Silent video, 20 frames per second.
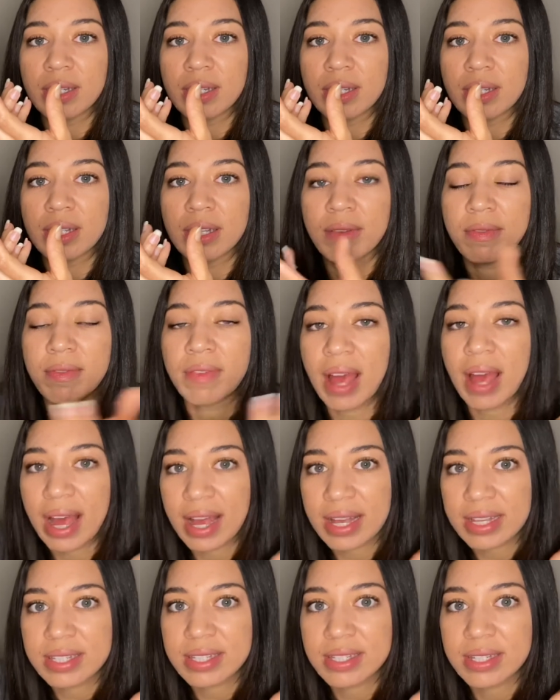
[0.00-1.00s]
the
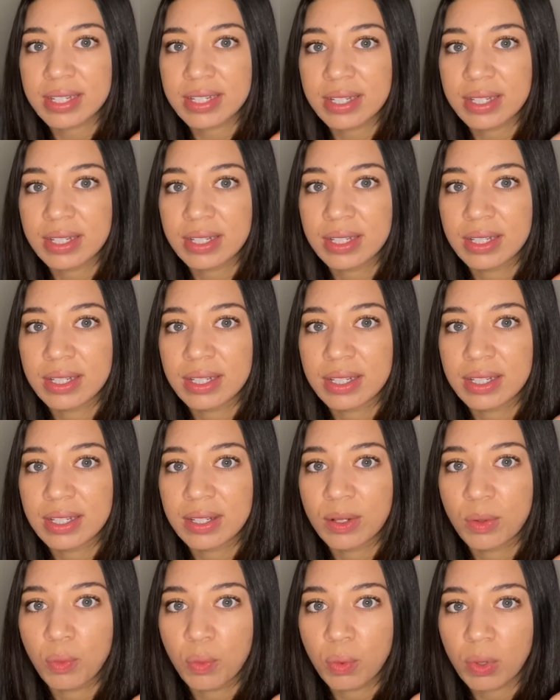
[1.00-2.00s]
vast
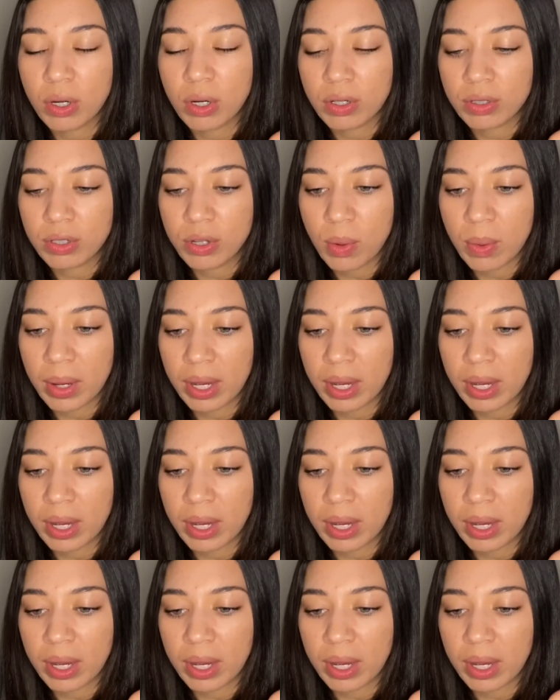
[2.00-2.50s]
world going